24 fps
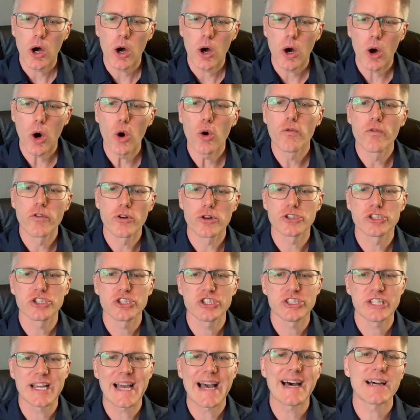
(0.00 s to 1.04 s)

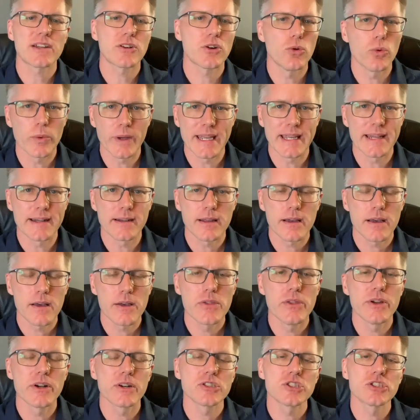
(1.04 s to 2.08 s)
overshadowing
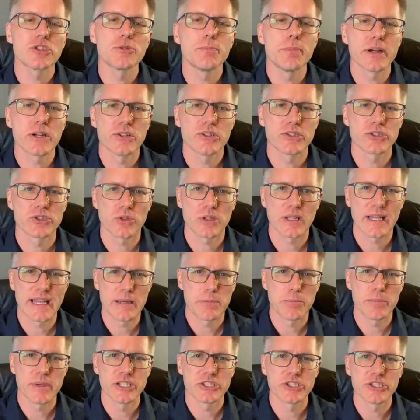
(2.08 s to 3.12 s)
their spiritual
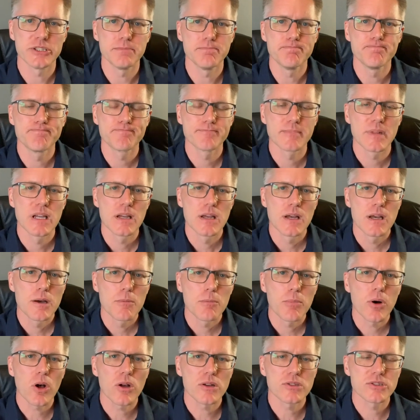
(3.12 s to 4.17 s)
ambition.
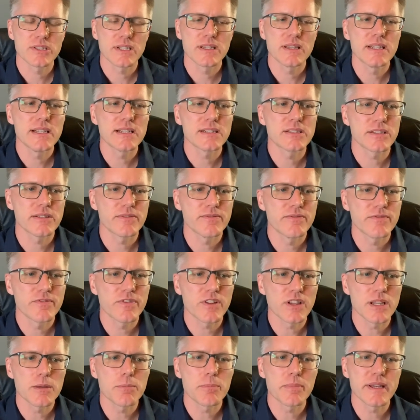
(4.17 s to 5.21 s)
Paul said this in
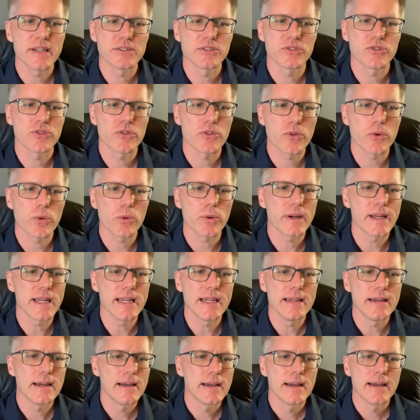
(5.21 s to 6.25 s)
Philippians
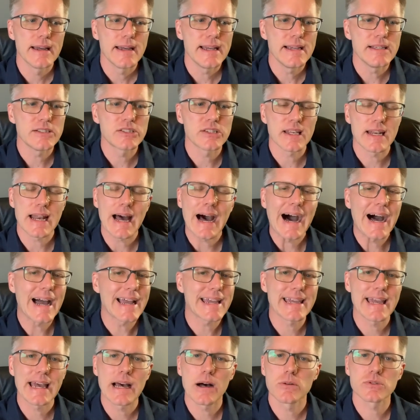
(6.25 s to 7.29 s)
3. He said, I
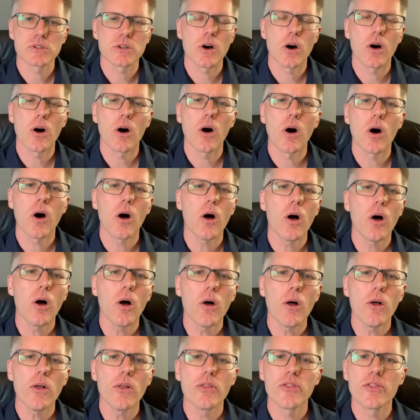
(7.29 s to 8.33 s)
count
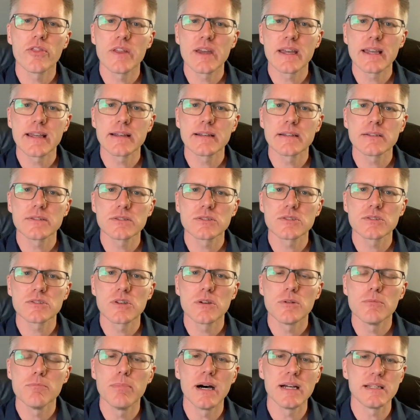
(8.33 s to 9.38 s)
all things
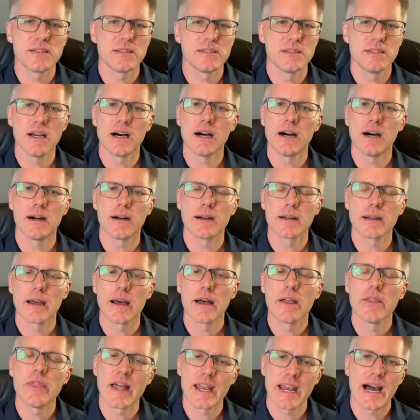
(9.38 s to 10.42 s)
but dung
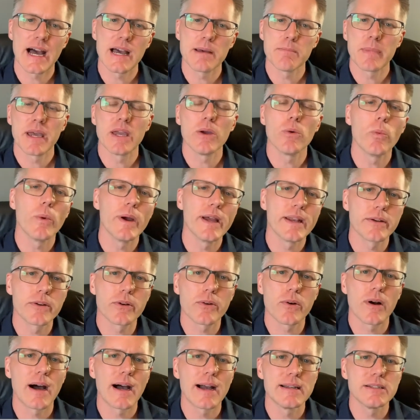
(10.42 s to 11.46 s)
that I may win
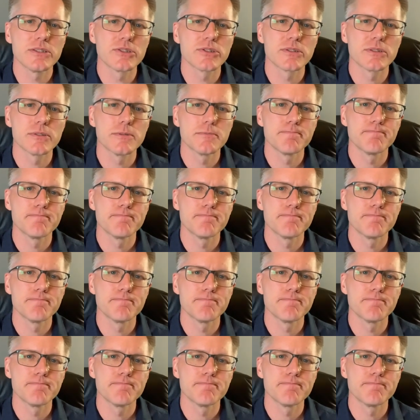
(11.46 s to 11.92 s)
Christ.